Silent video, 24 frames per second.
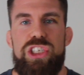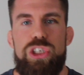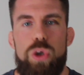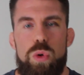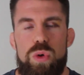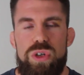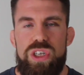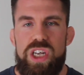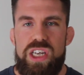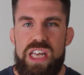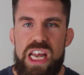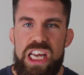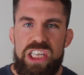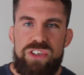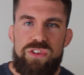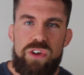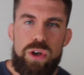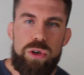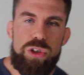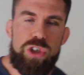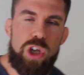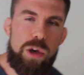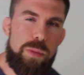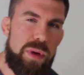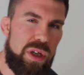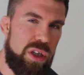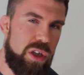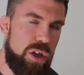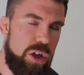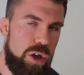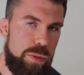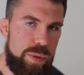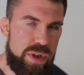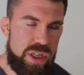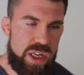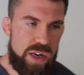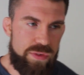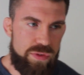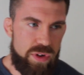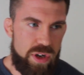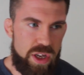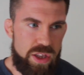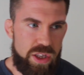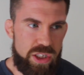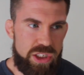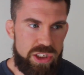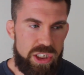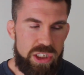So today's video is gonna be a little bit
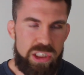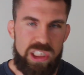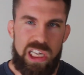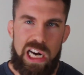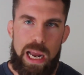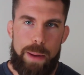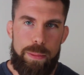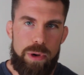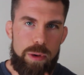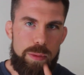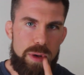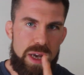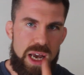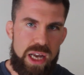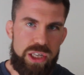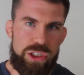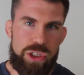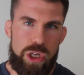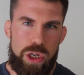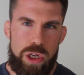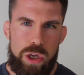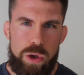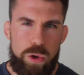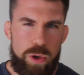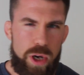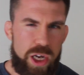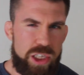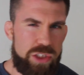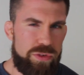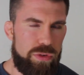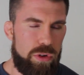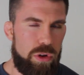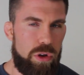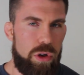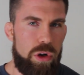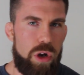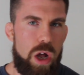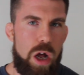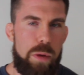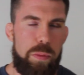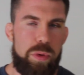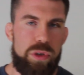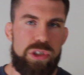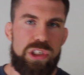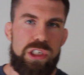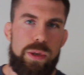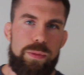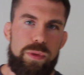different in the sense that I'm gonna be asking you guys for a little
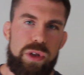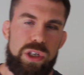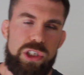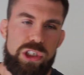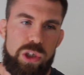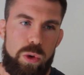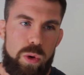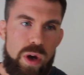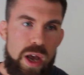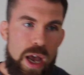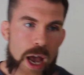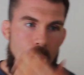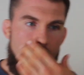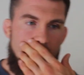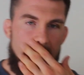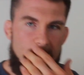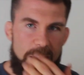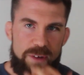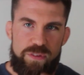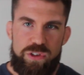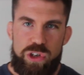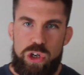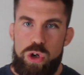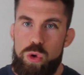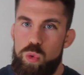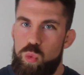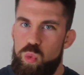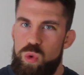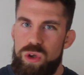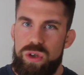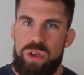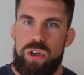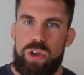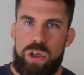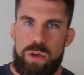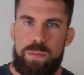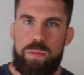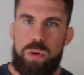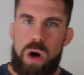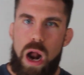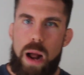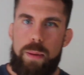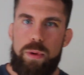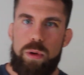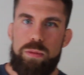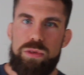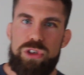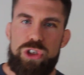help on something. So I have two really good
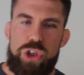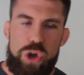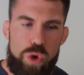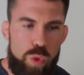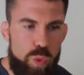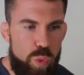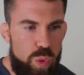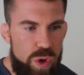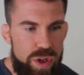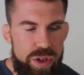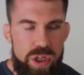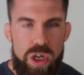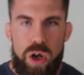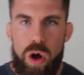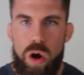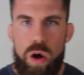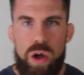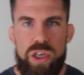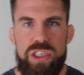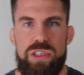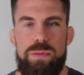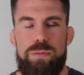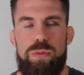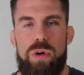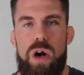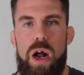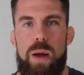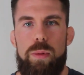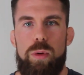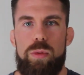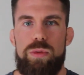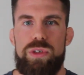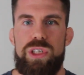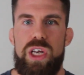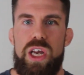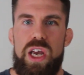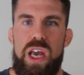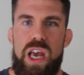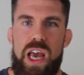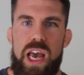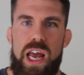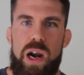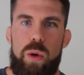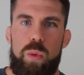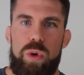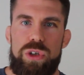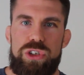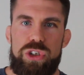problems, two really awesome problems,
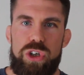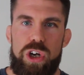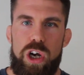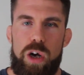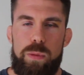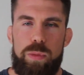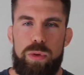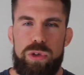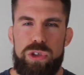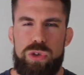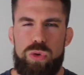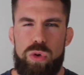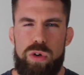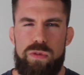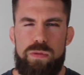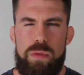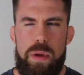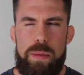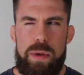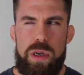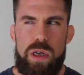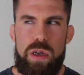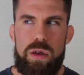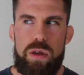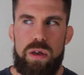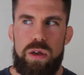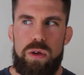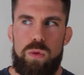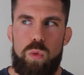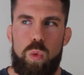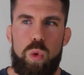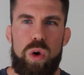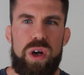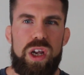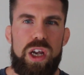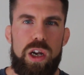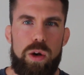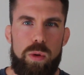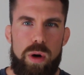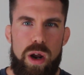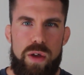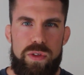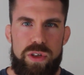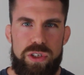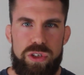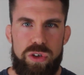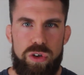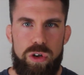and I want your help on sort of maybe working
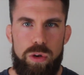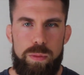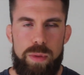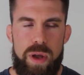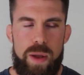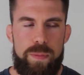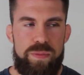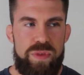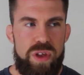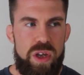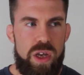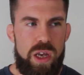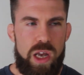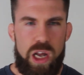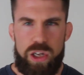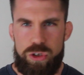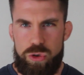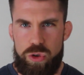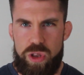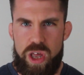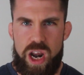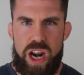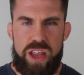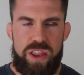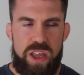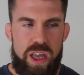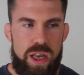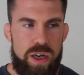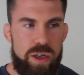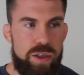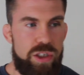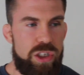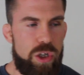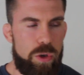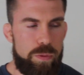around these a little bit. I'll do that at the end.